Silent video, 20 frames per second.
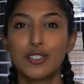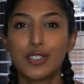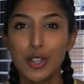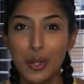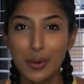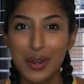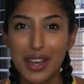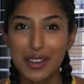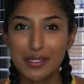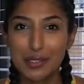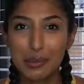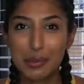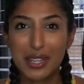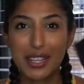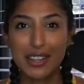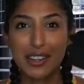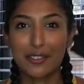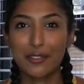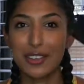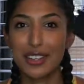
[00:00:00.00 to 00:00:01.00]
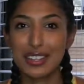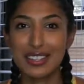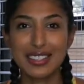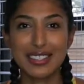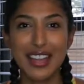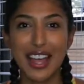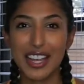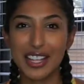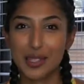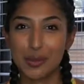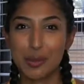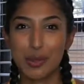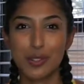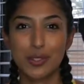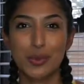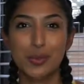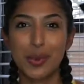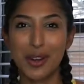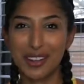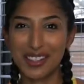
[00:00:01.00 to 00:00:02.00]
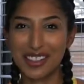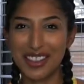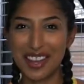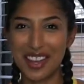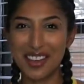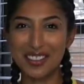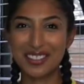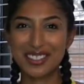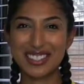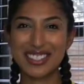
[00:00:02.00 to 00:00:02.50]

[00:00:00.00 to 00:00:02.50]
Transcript: don't have to be a fitness expert to wear gloves.